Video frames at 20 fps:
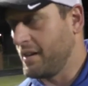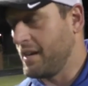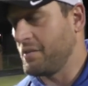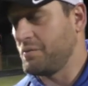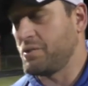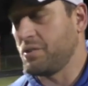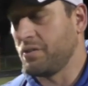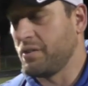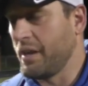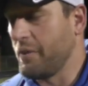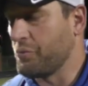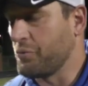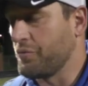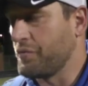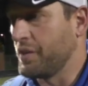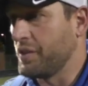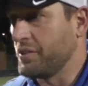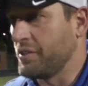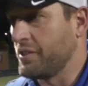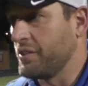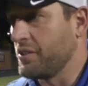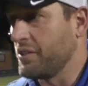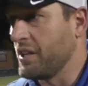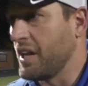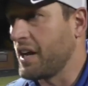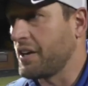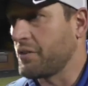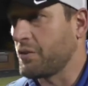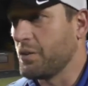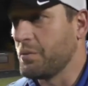and I'm sure they were feeling in their
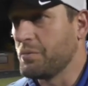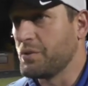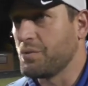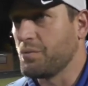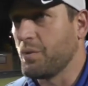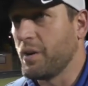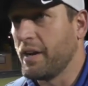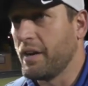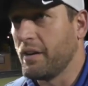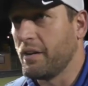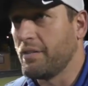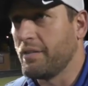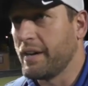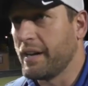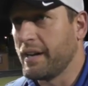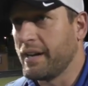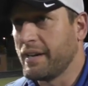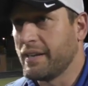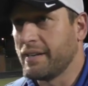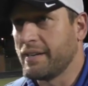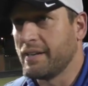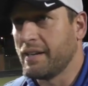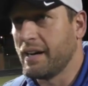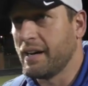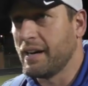locker room as well. And,